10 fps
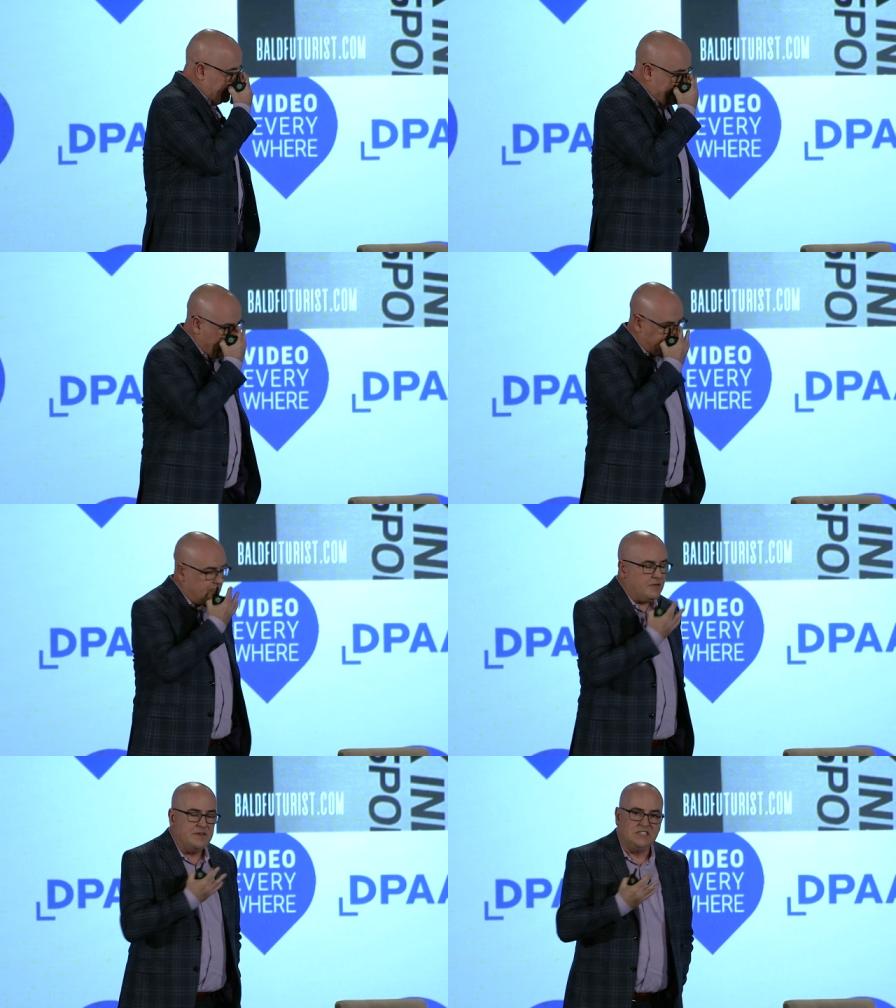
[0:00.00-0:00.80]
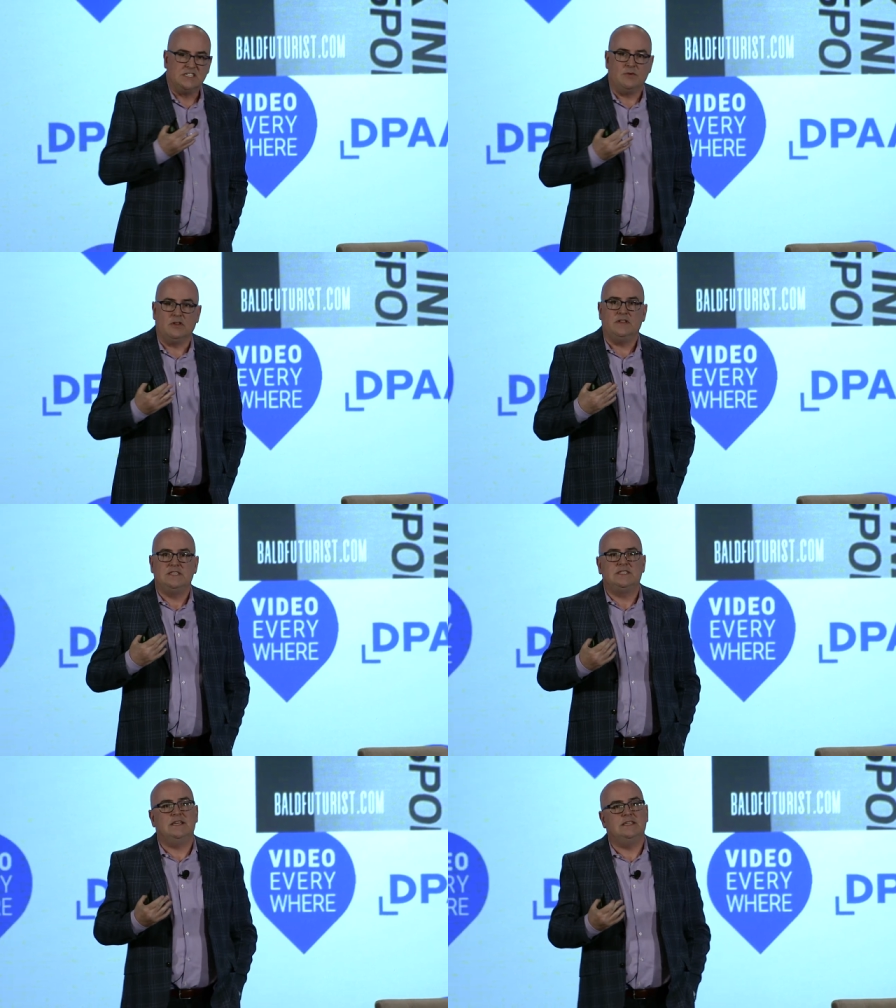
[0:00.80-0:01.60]
Here's another business model.
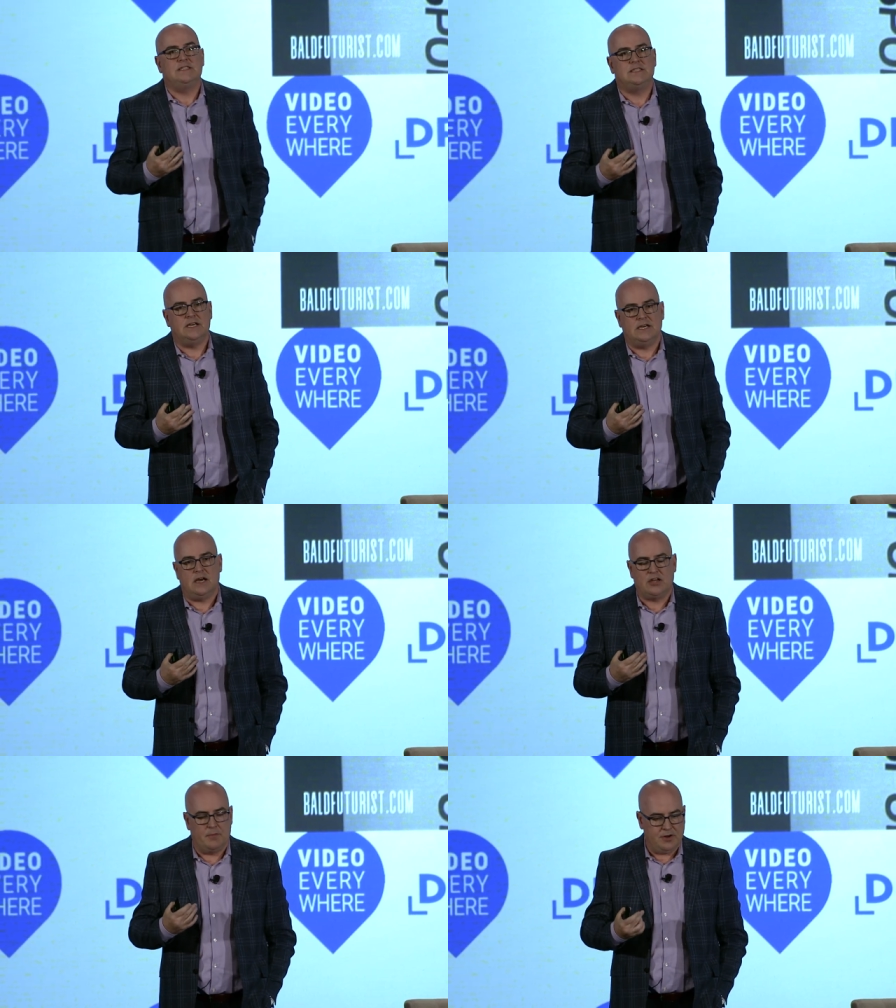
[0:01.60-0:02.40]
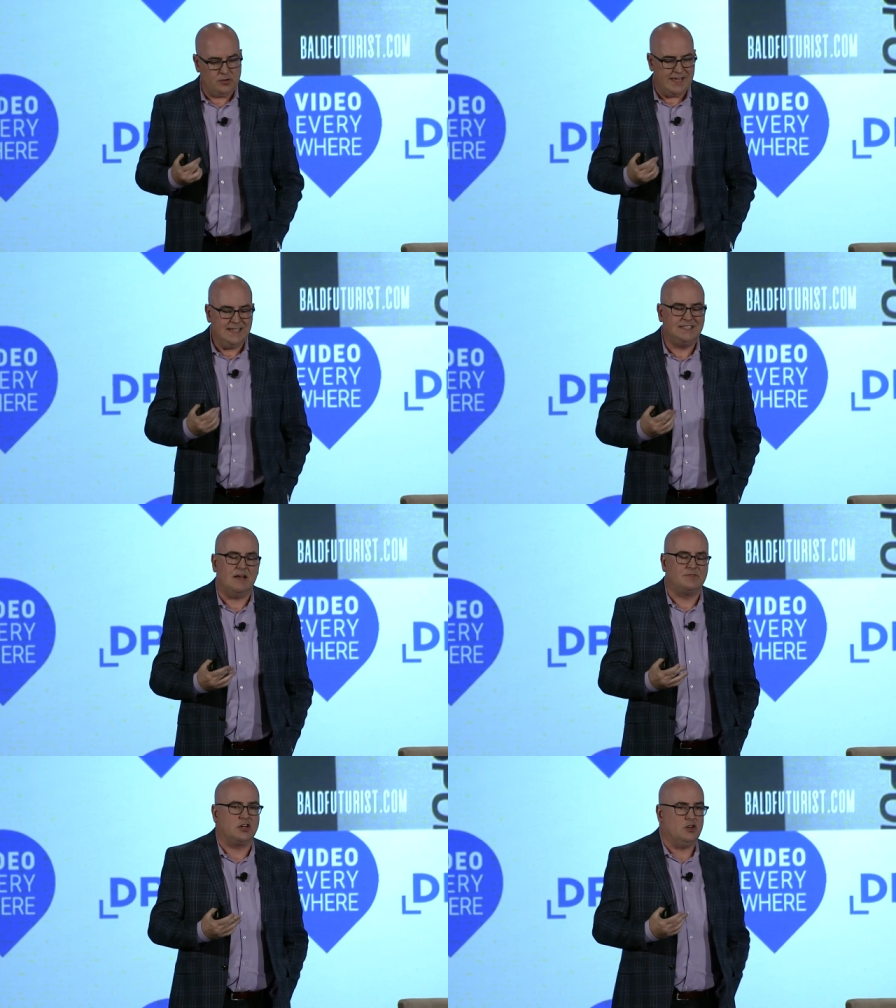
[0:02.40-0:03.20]
This is uh, a company called
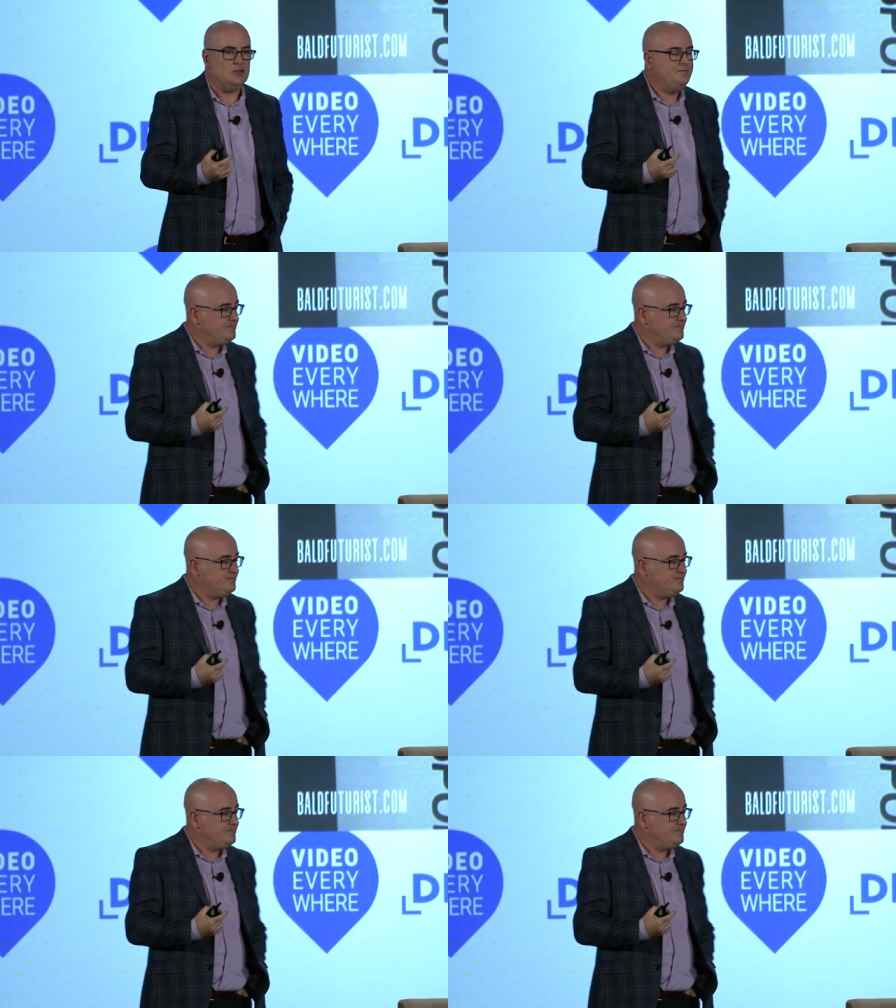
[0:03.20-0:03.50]
Esceptical